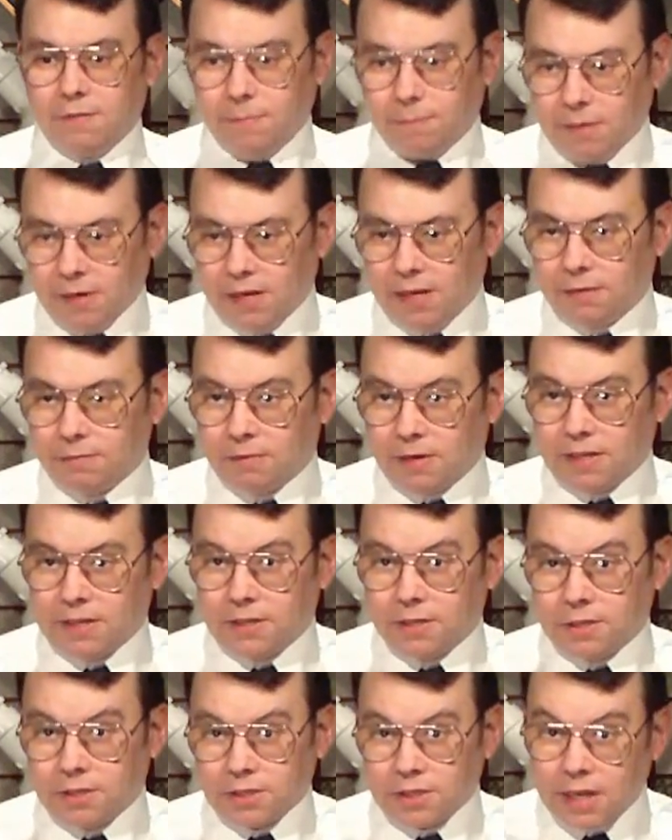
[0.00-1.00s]
If you play
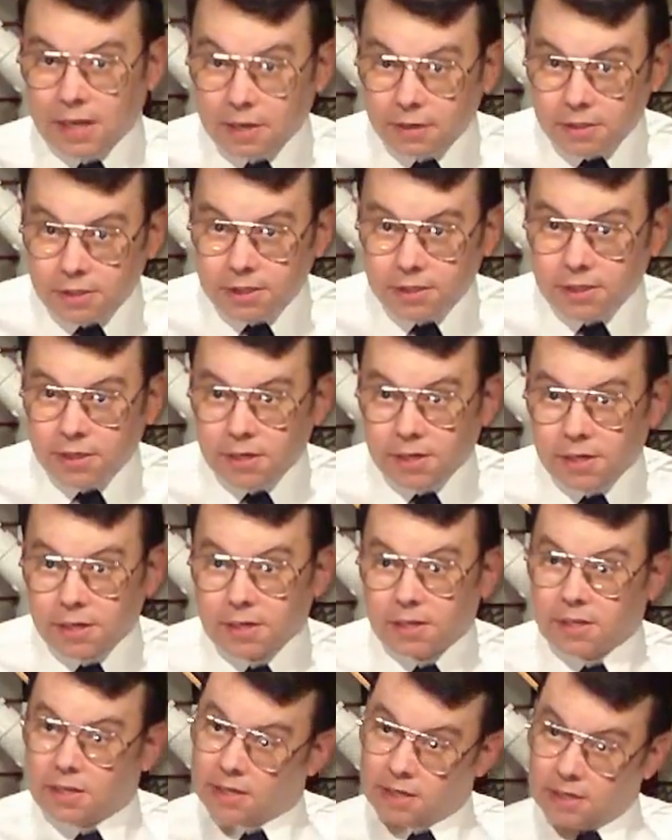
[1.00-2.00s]
while you're slouched,
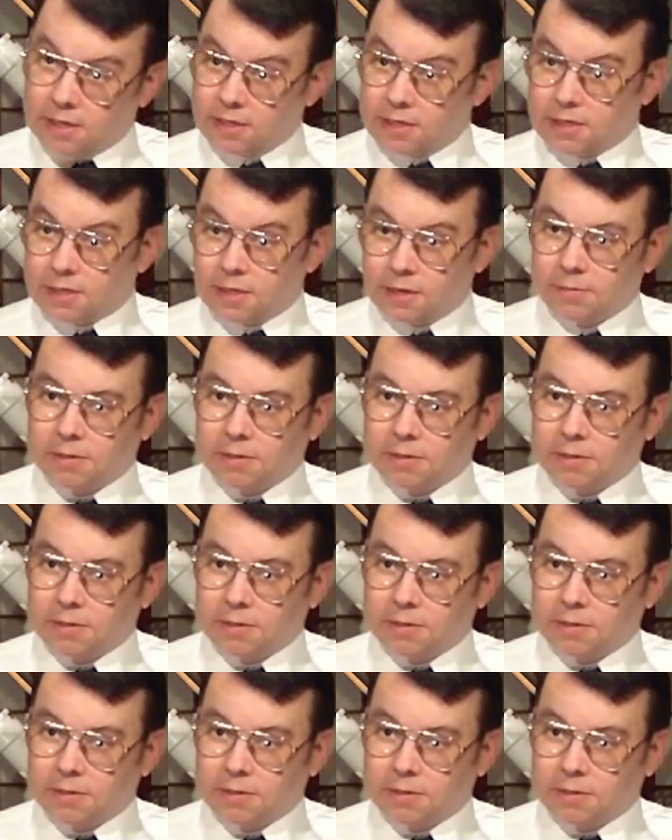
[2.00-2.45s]
then